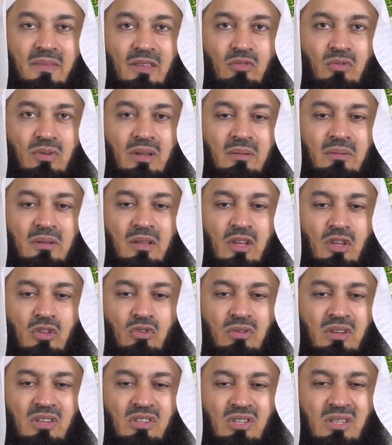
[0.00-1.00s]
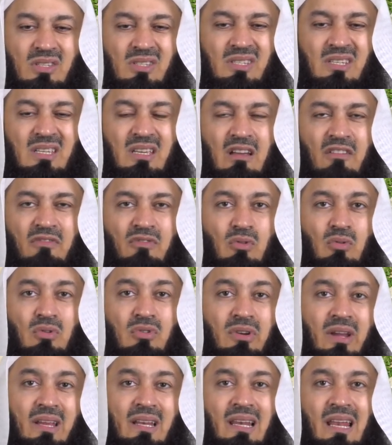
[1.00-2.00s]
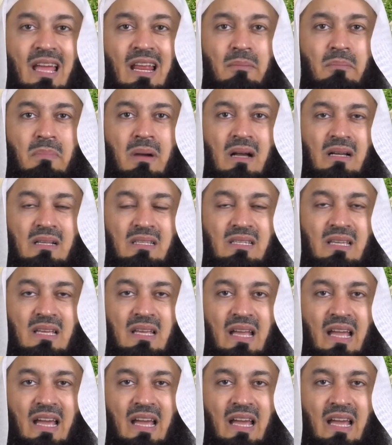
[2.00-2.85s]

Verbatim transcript: You can, you can just see a few great landmarks.